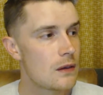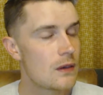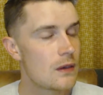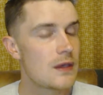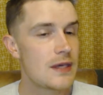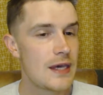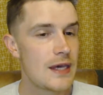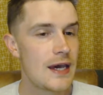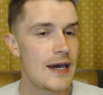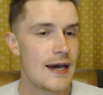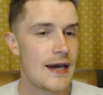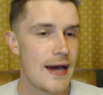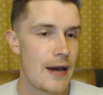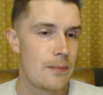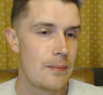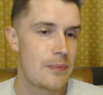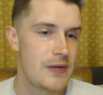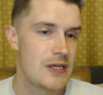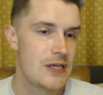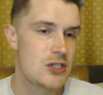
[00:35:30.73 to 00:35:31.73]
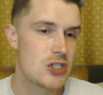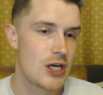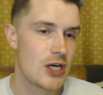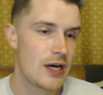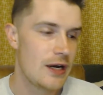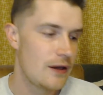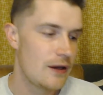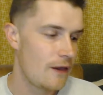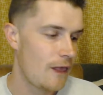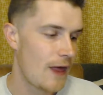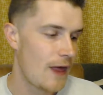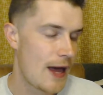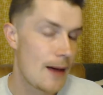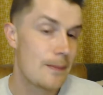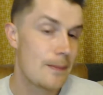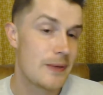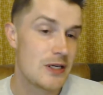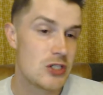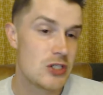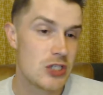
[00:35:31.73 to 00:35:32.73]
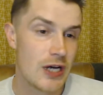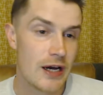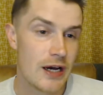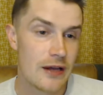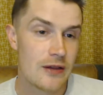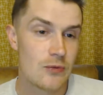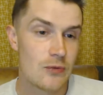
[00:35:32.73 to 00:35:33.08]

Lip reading: Yeah, Abijah. Abijah